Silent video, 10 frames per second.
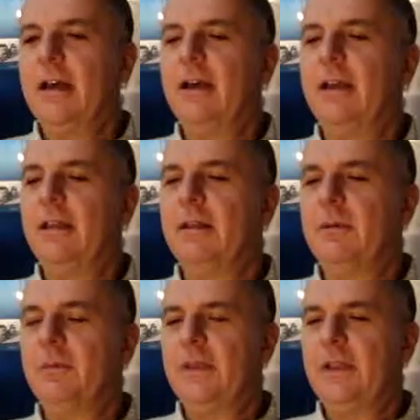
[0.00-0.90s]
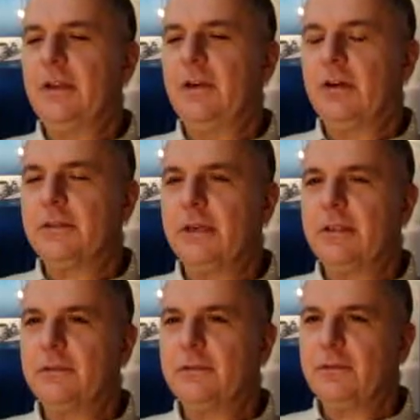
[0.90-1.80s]
I am the art
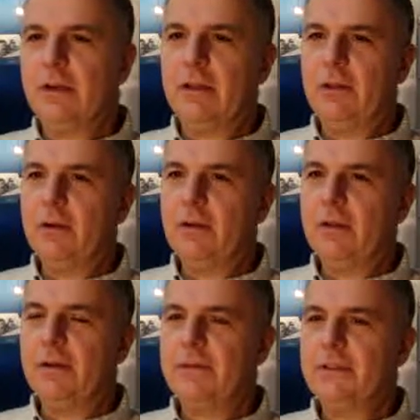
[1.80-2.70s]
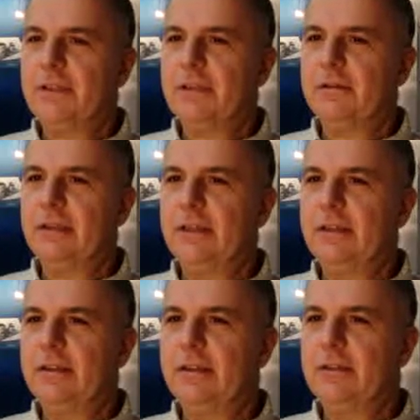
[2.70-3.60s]
director for our local office here
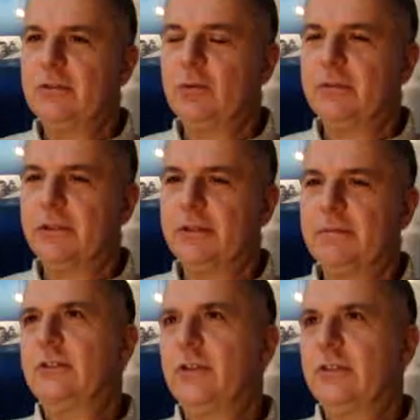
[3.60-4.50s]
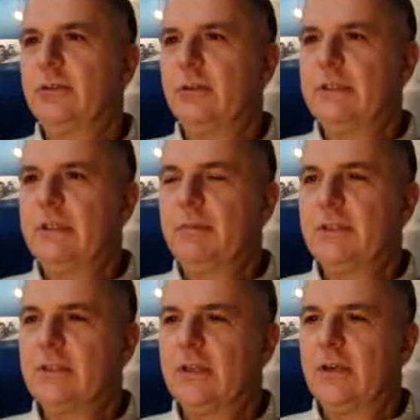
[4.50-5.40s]
in Georgia. Trade show
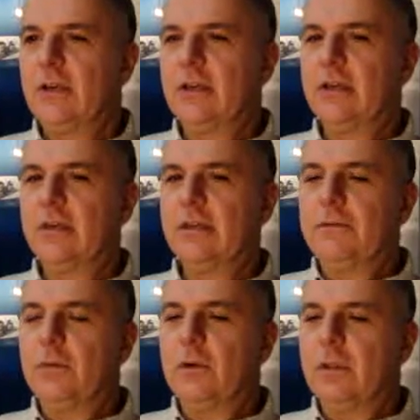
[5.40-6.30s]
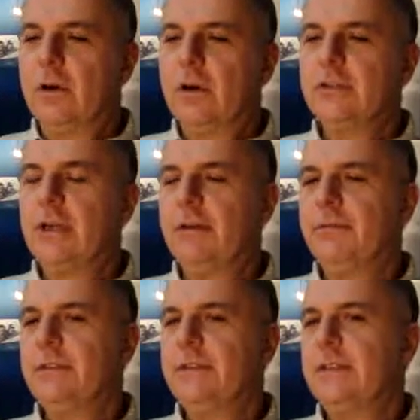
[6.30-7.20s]
exhibits are for large
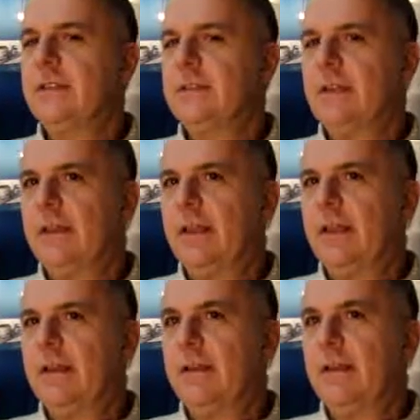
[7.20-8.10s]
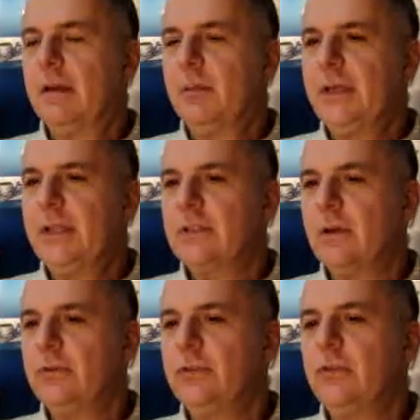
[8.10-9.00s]
conferences that companies
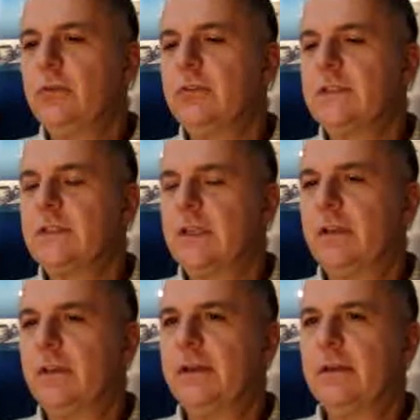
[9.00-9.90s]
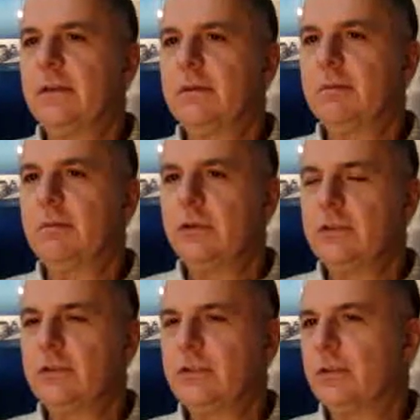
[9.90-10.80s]
go to sell their
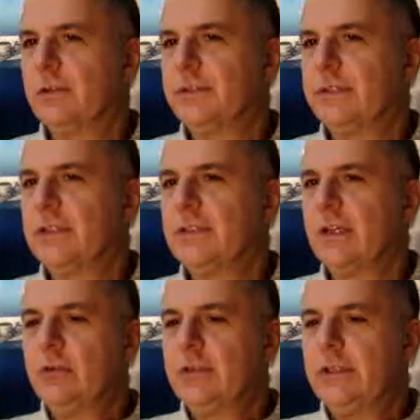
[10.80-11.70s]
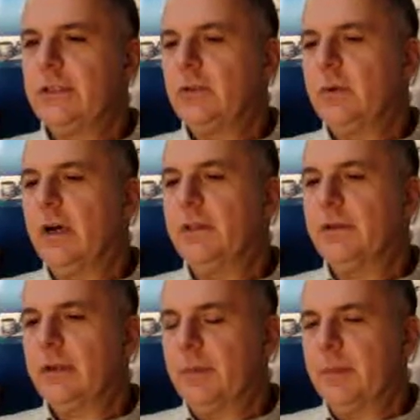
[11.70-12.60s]
goods or services, usually to other
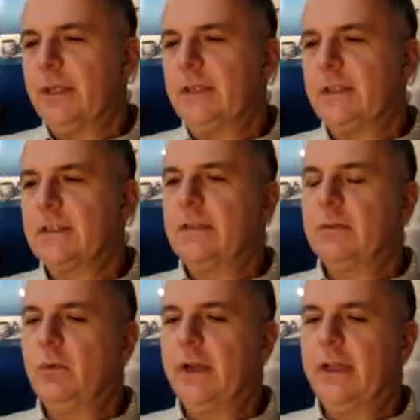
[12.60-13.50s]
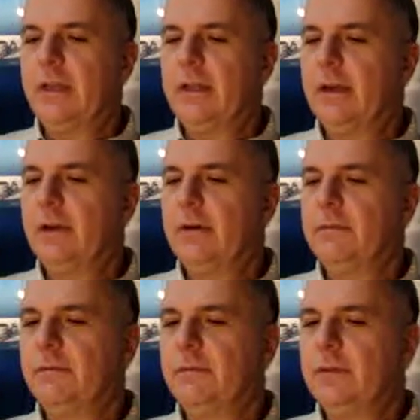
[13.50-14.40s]
companies. It's a way
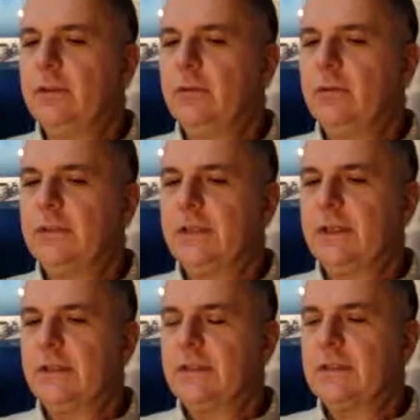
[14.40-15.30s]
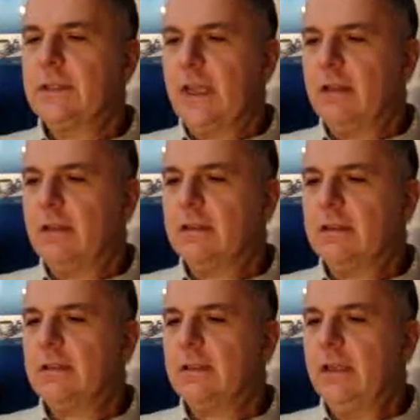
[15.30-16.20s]
of using
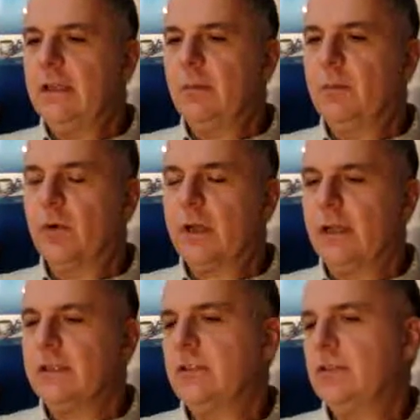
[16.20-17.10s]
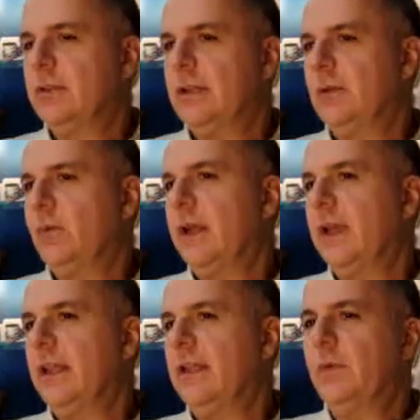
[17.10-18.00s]
sales in a more concentrated
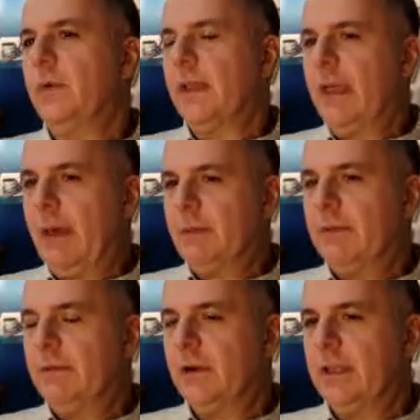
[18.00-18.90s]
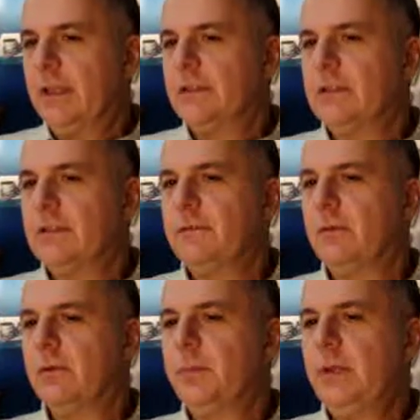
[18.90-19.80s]
way with a captive audience
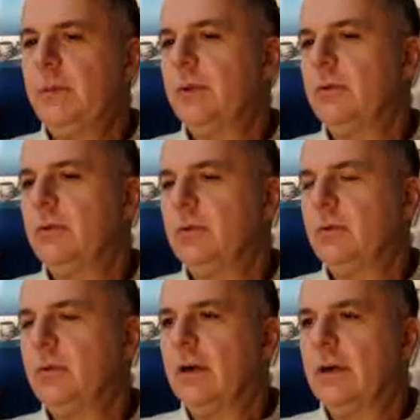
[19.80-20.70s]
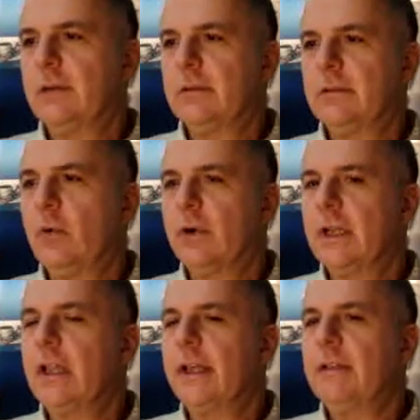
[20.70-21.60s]
for people who are more
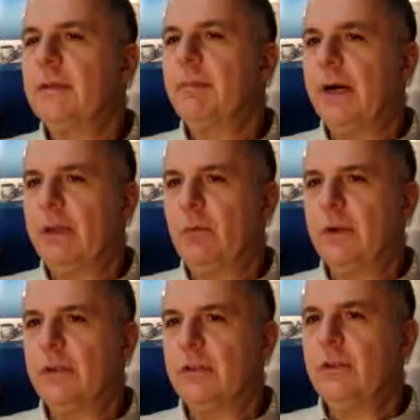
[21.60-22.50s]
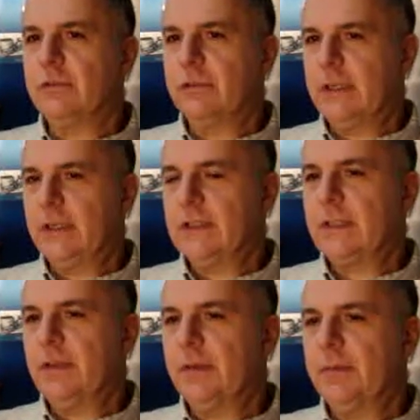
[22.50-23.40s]
inclined to buy what you're trying to
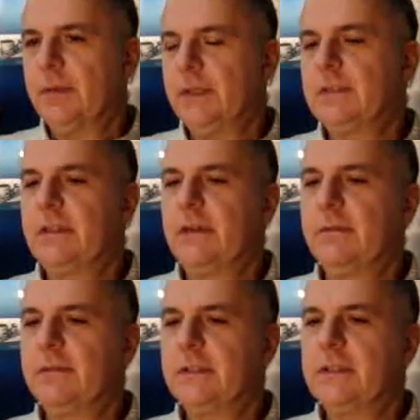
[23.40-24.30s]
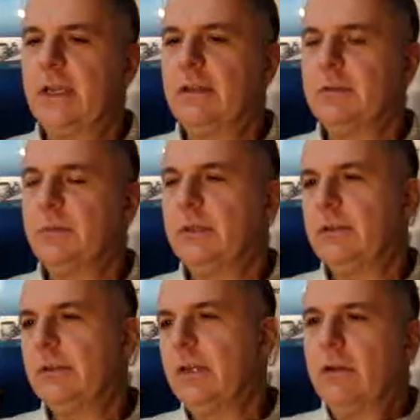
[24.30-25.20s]
sell them instead of a
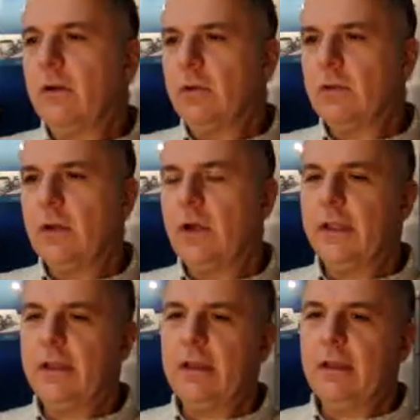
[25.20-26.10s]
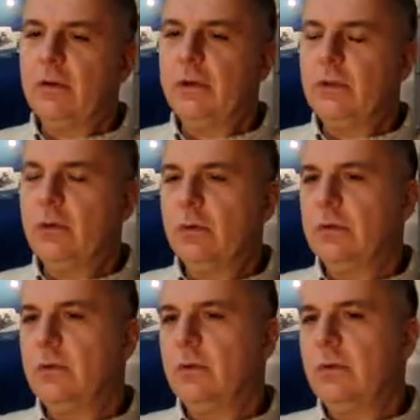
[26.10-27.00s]
salesman cold calling, going door to
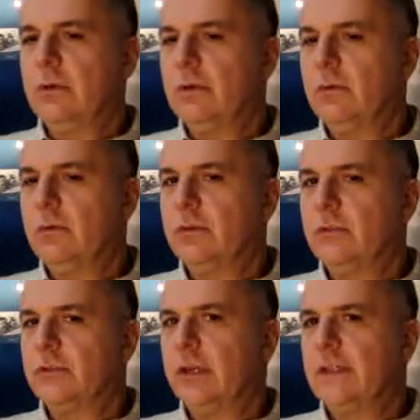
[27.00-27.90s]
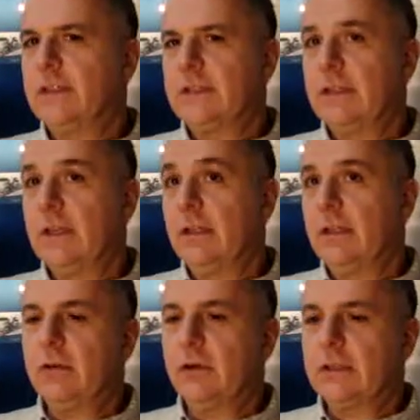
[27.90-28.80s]
door, or trying to sell
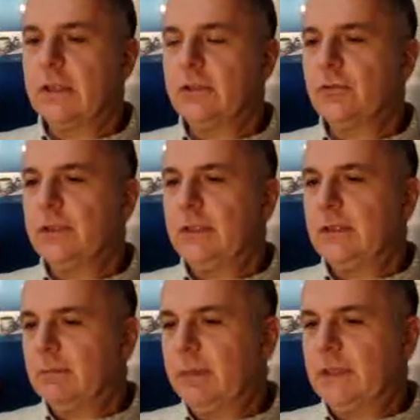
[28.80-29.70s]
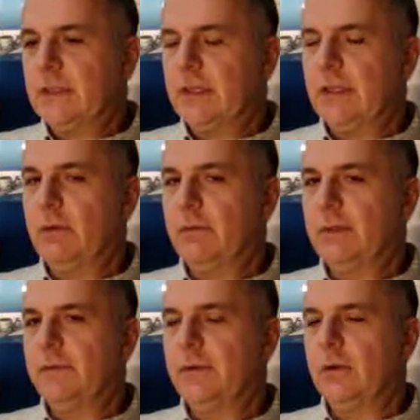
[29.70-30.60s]
cross country basically over
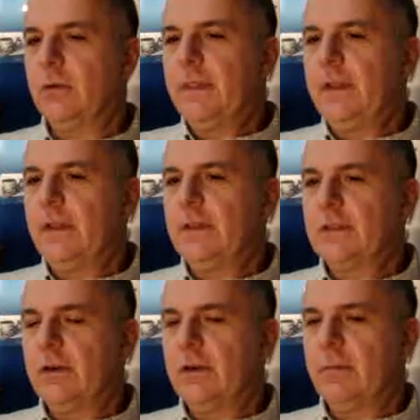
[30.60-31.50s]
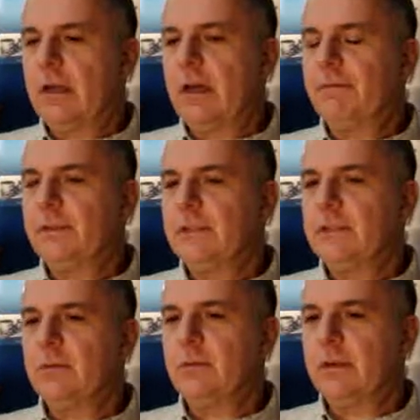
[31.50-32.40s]
the phone. These are
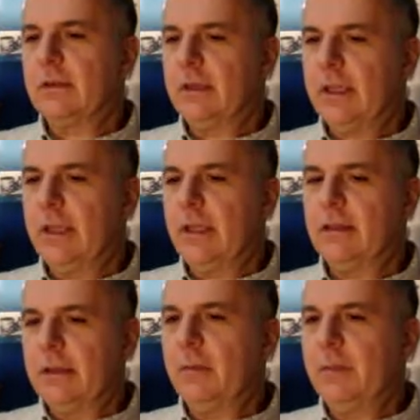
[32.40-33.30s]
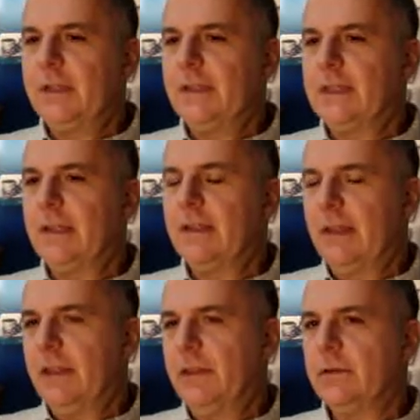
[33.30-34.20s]
conferences where, again, companies get
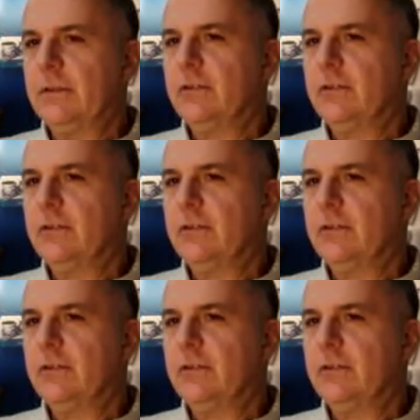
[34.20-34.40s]
together to